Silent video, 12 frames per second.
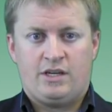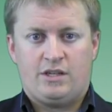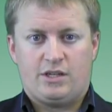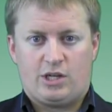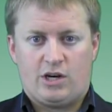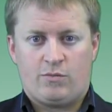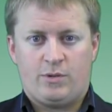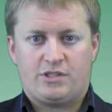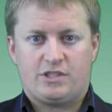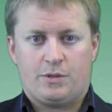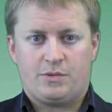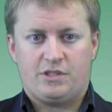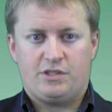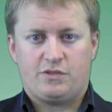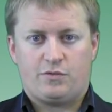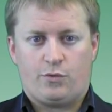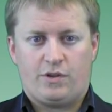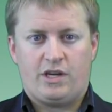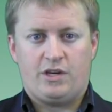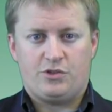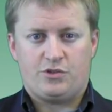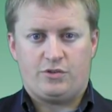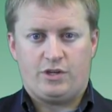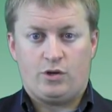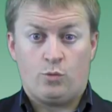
the government subsidies for the industry,